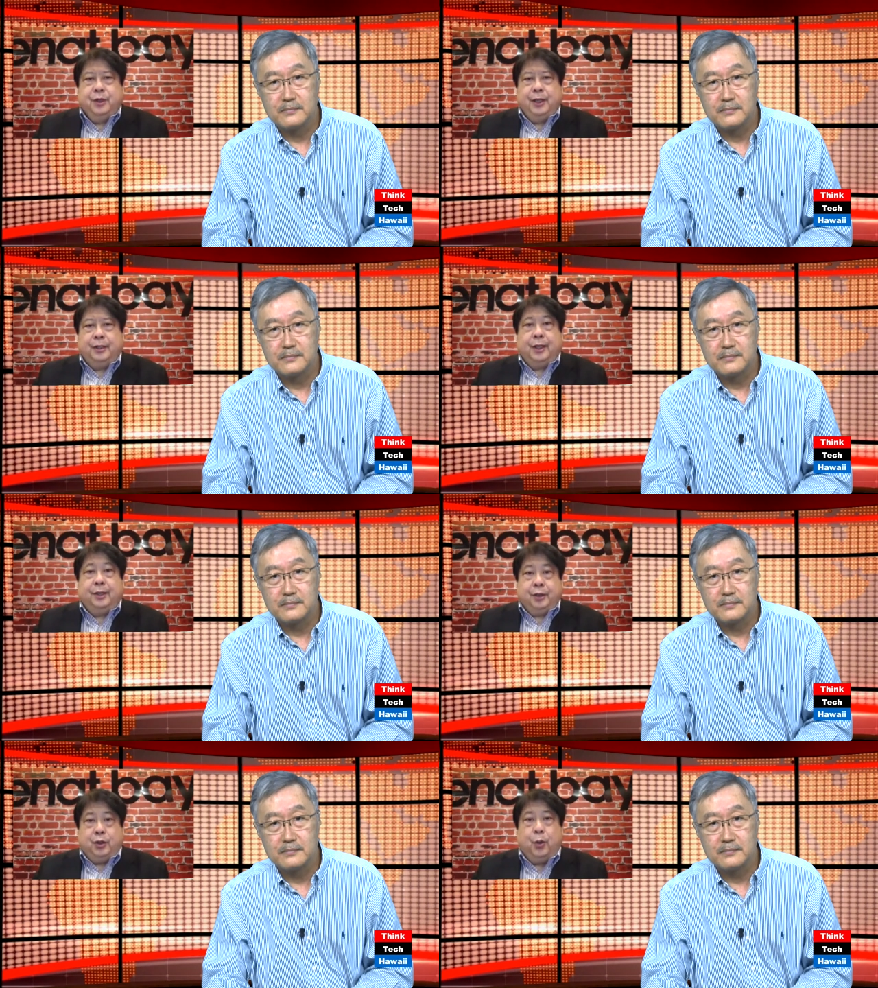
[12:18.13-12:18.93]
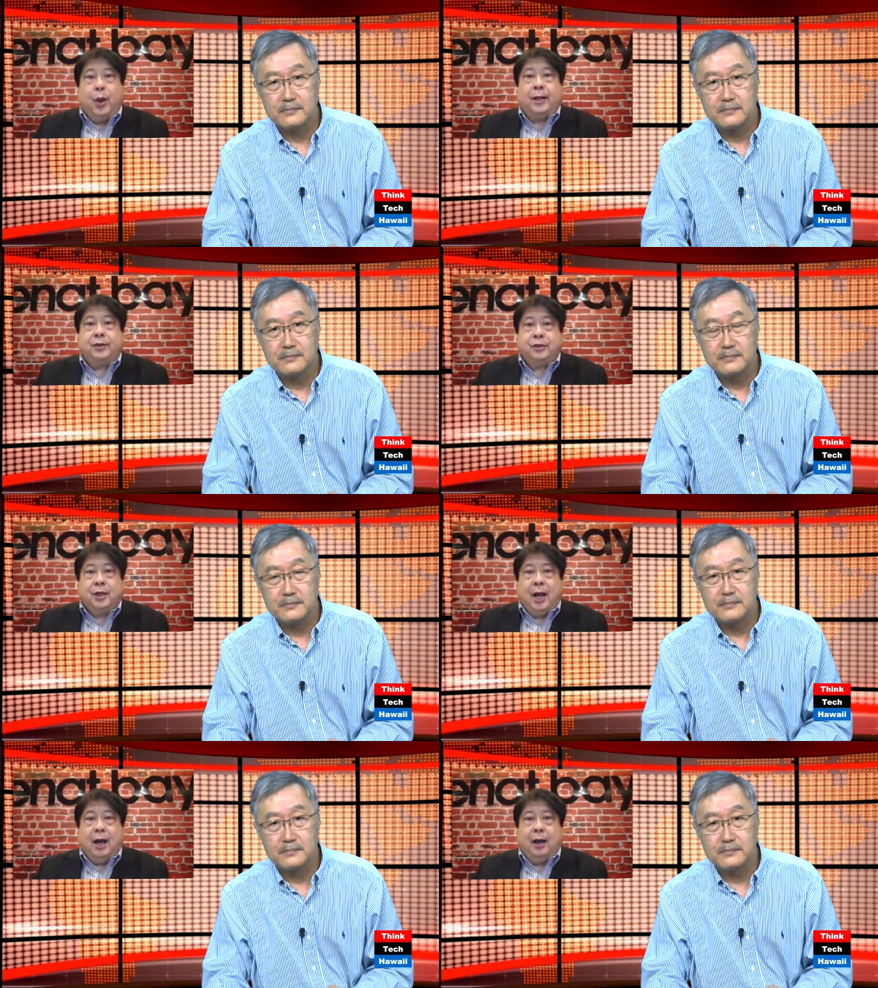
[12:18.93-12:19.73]
Speaker 1: in, in the U S,
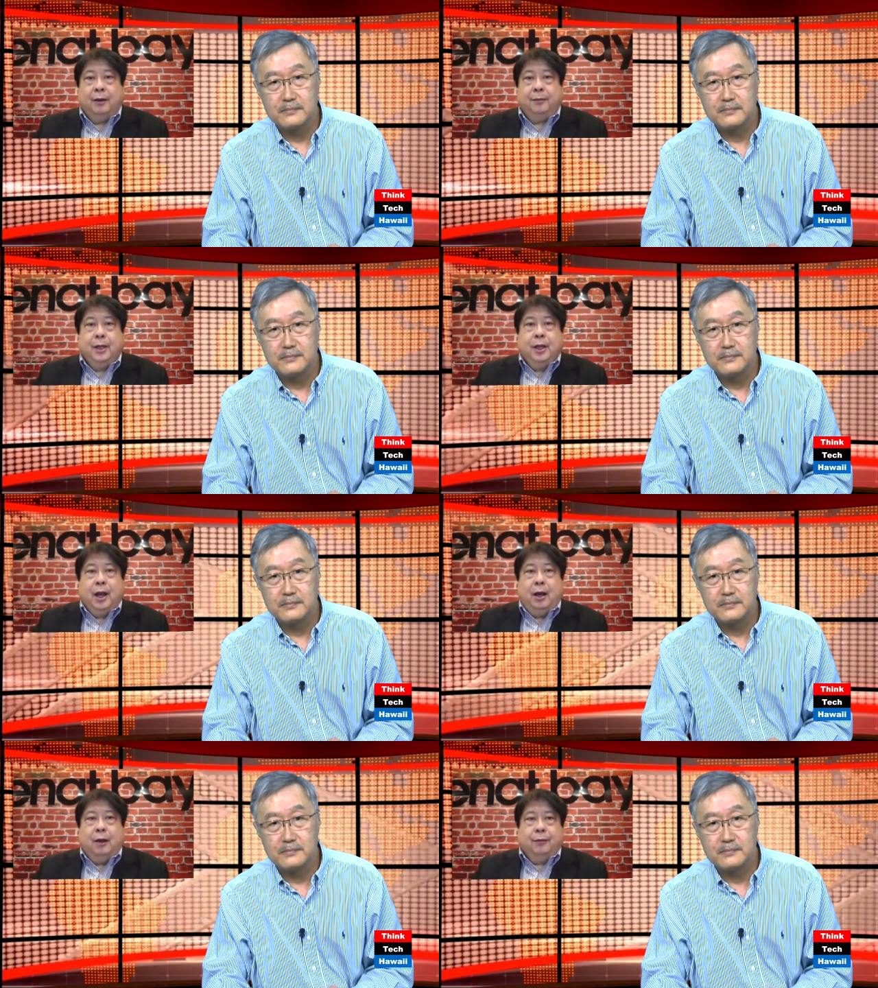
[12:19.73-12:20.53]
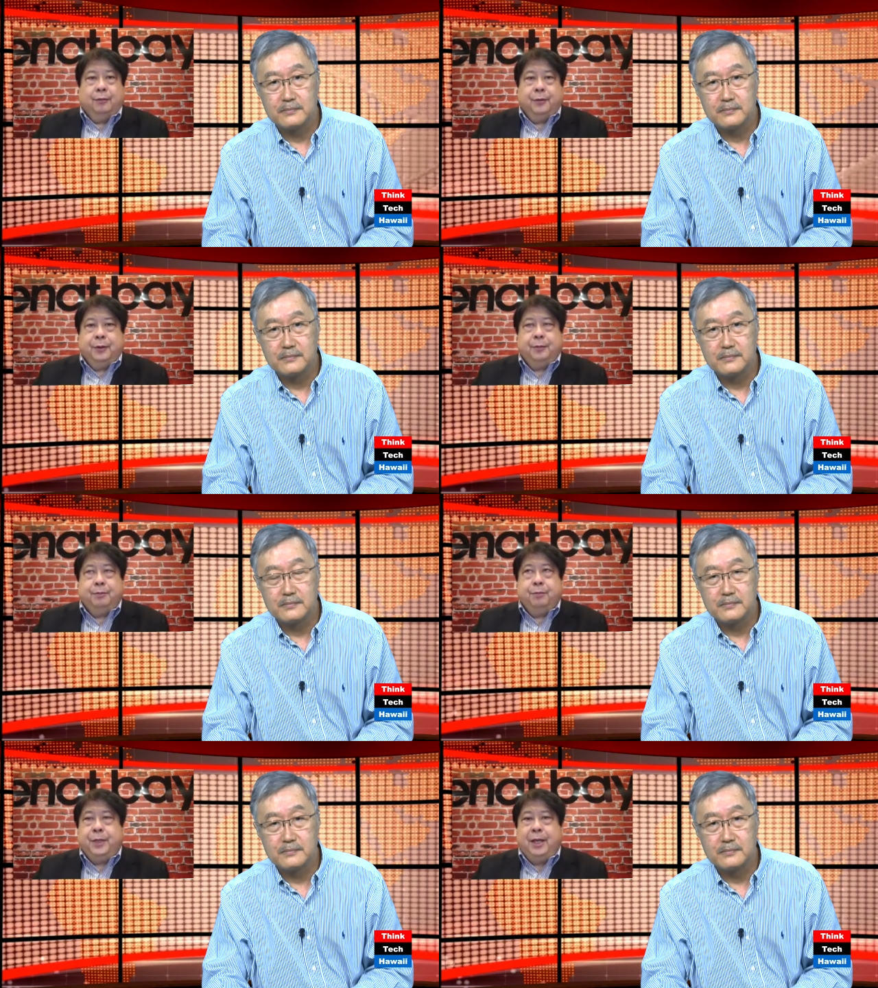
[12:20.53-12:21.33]
uh, uh,
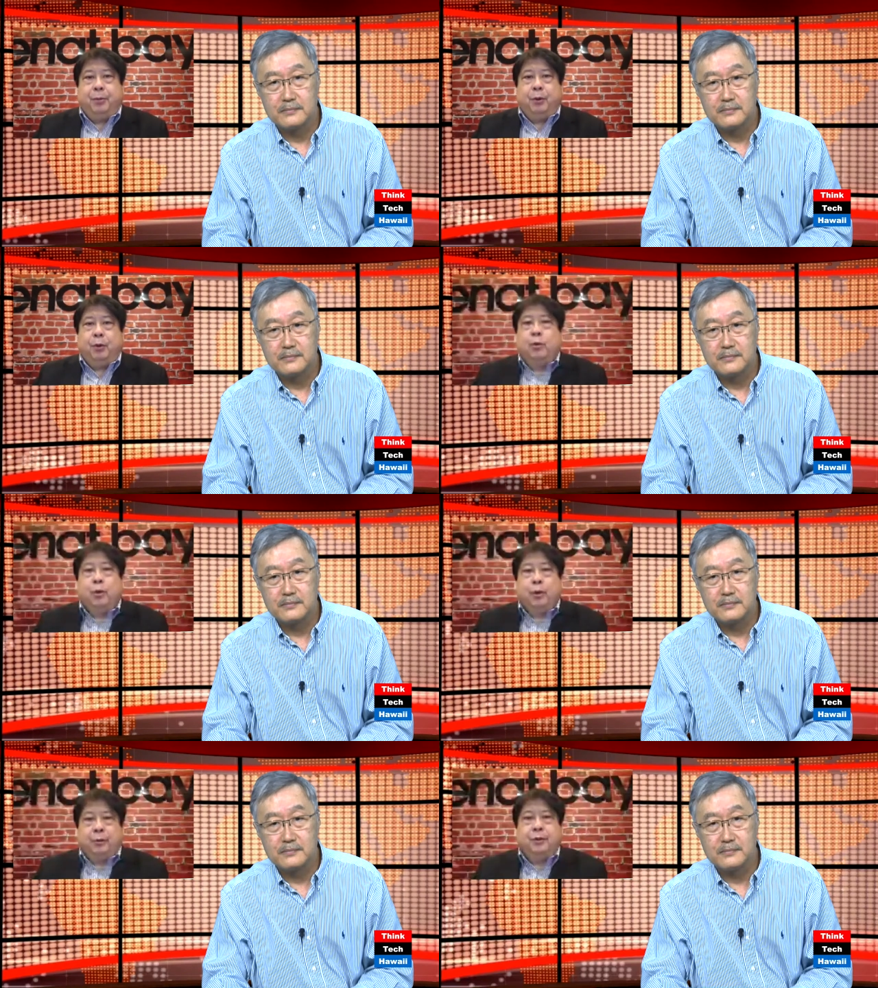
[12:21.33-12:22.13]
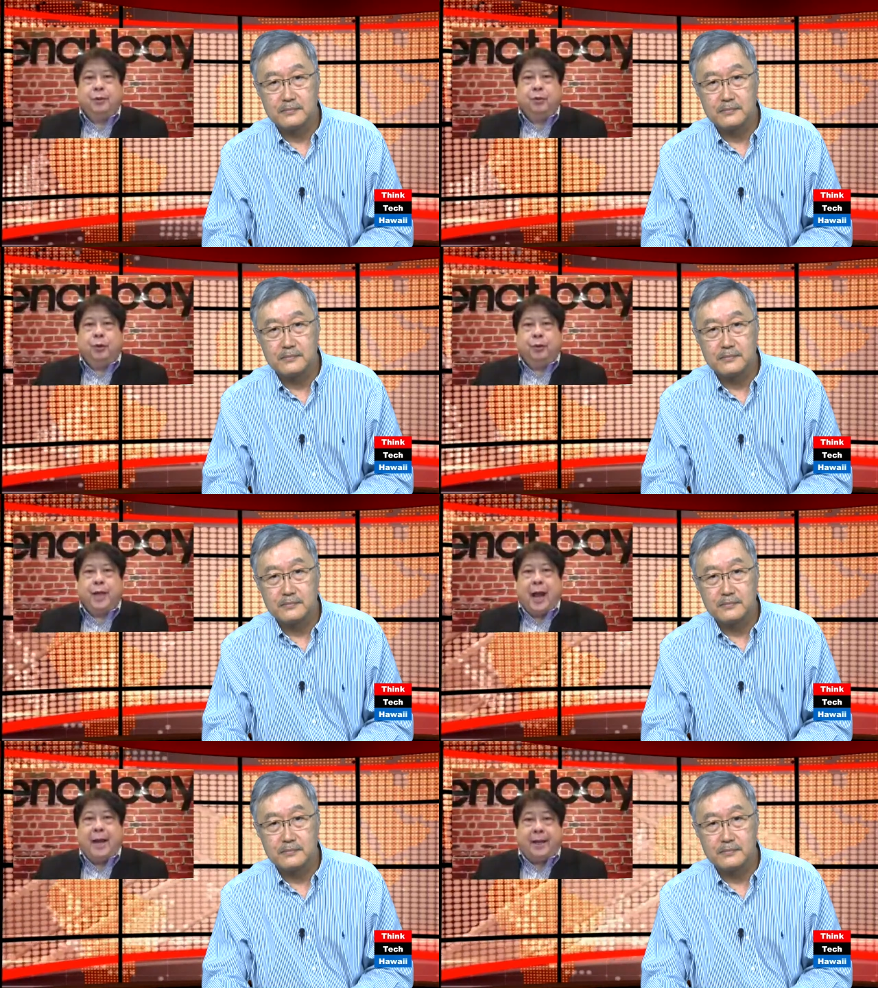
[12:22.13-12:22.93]
people who will, will
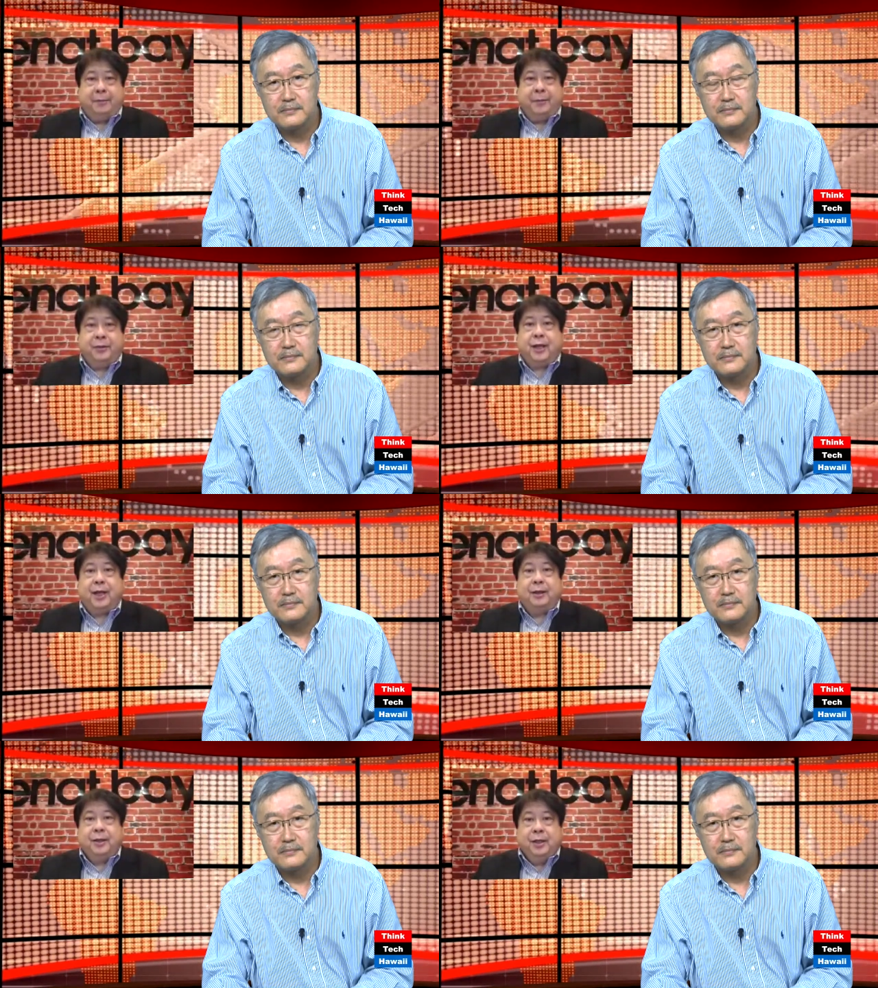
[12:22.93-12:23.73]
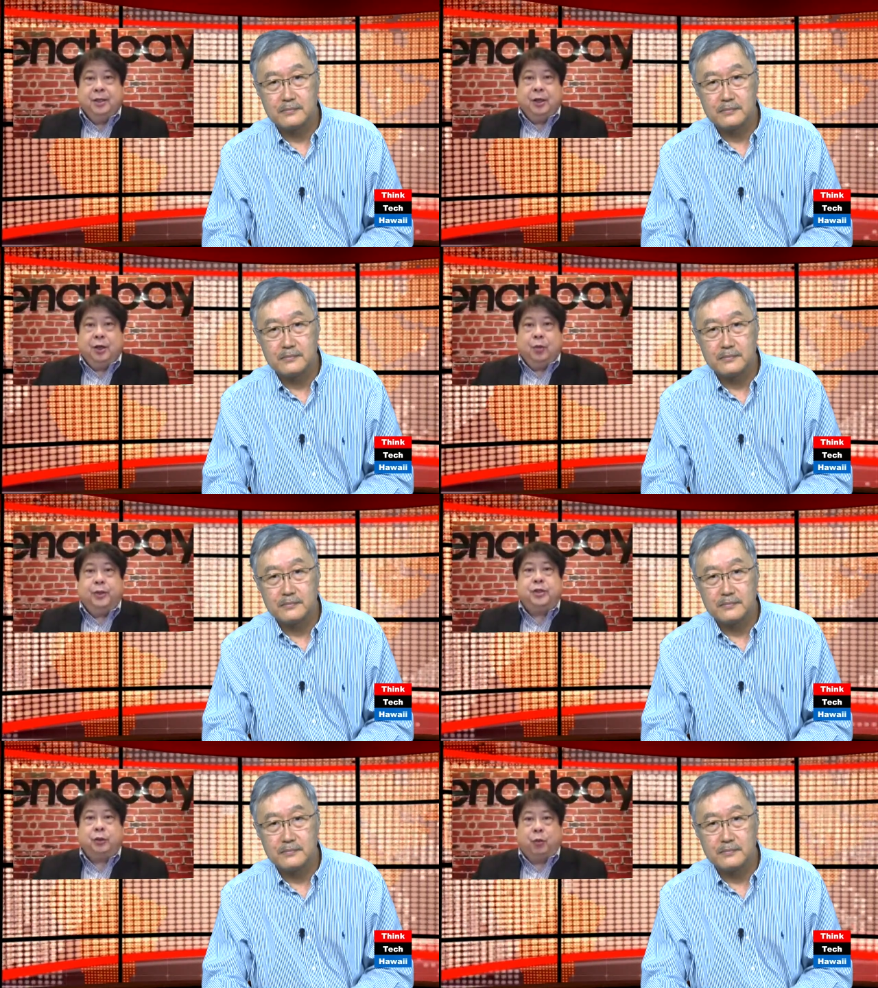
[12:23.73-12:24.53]
guide him and say, you know, we
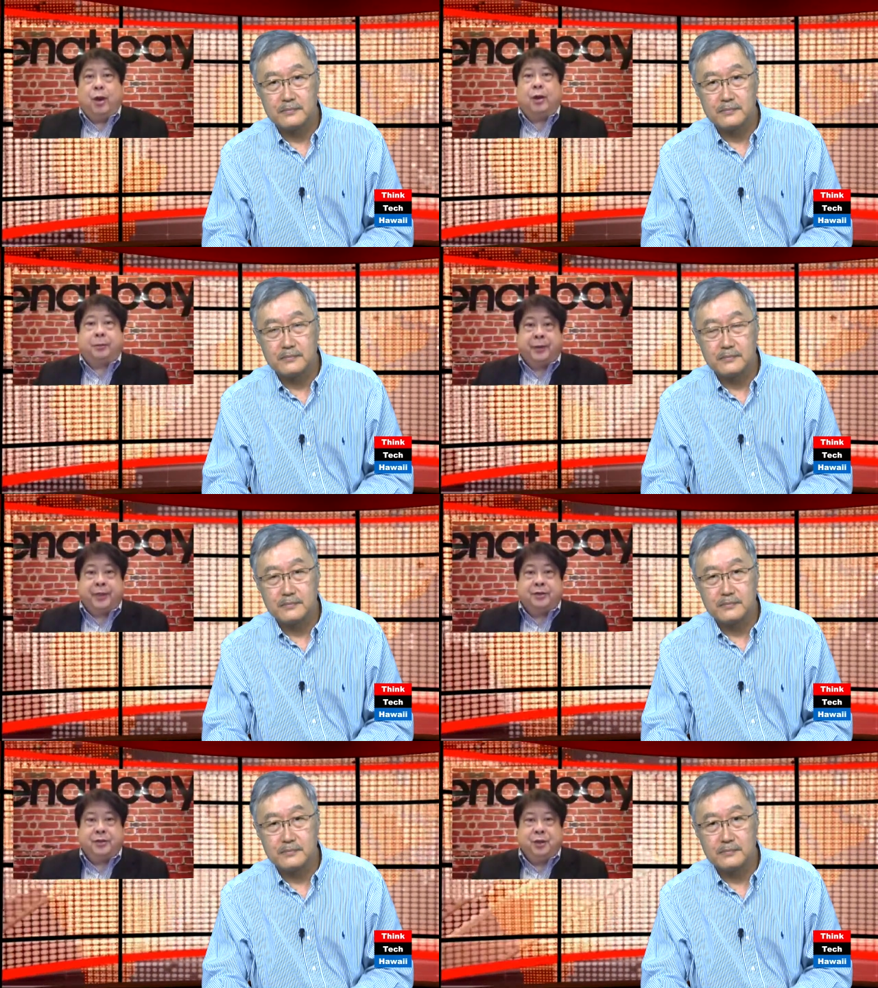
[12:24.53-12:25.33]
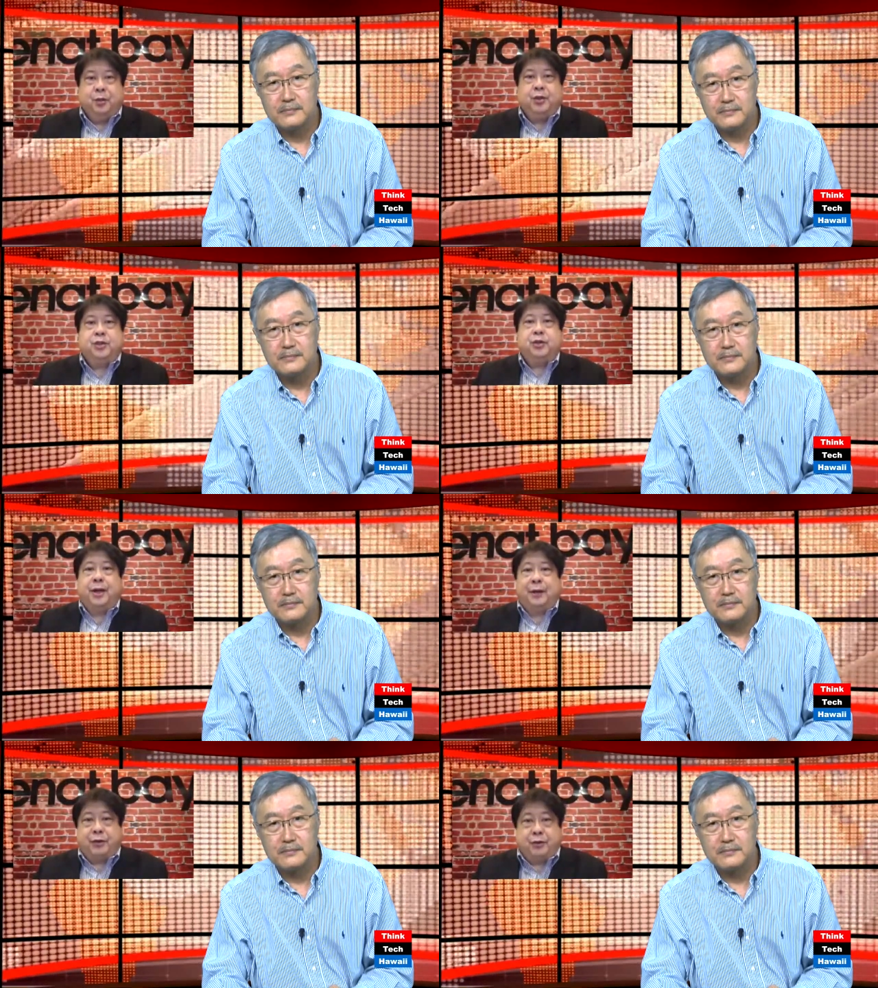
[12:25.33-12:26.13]
should welcome this. We
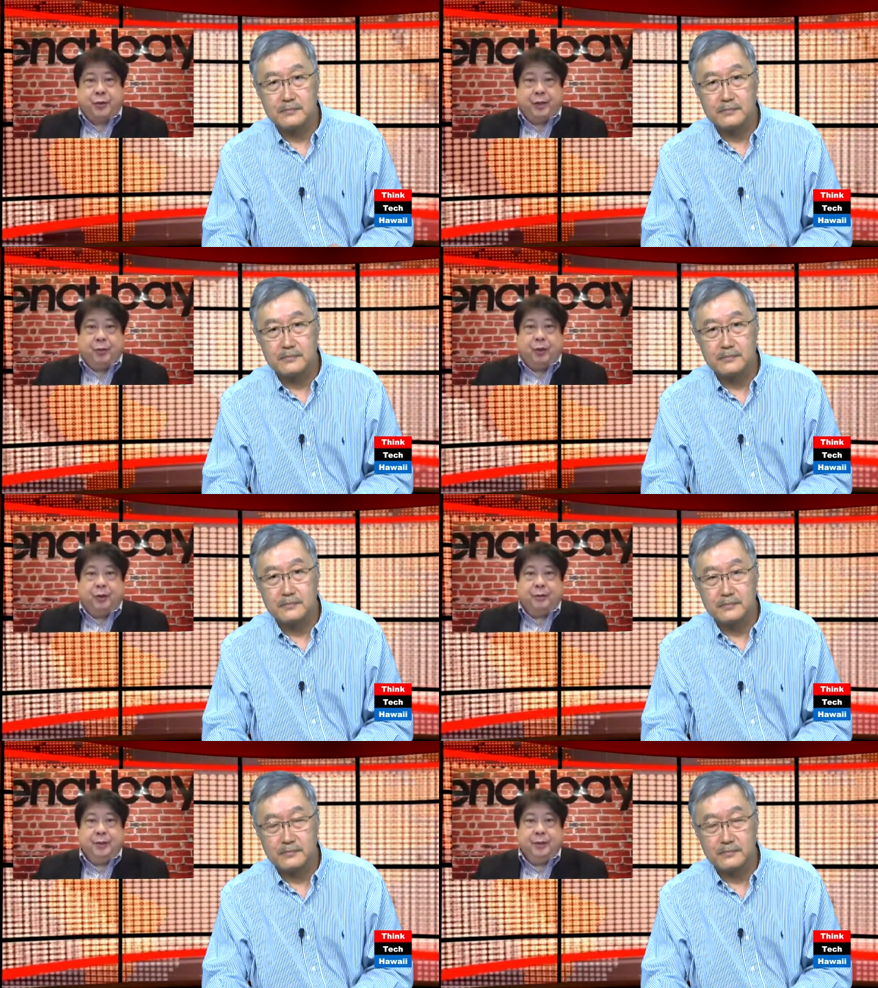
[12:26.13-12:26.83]
shouldn't have a trade war.